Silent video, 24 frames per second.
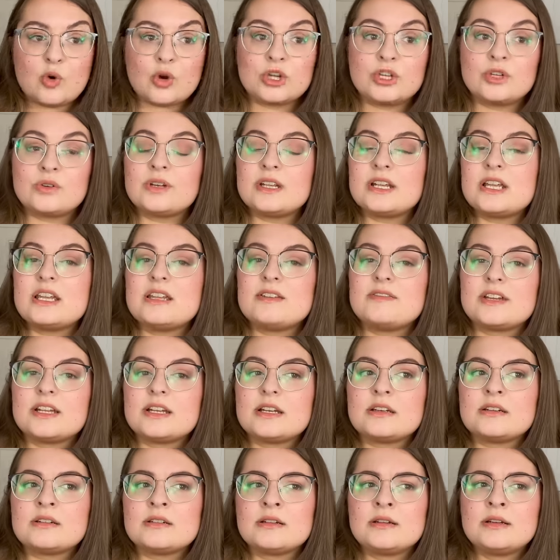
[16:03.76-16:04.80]
or you could
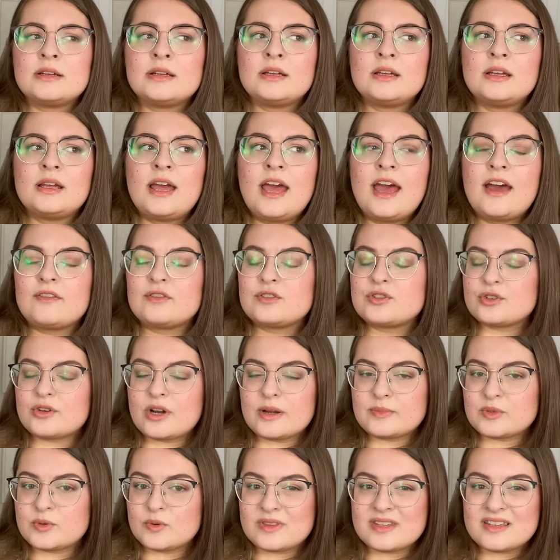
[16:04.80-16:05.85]
even have
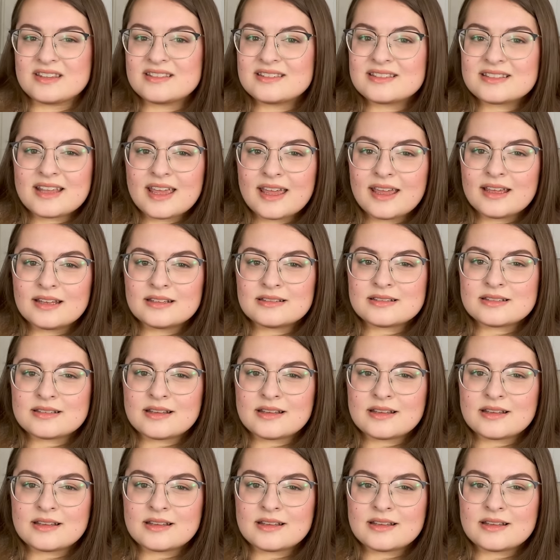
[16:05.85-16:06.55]
stripes within the skeins.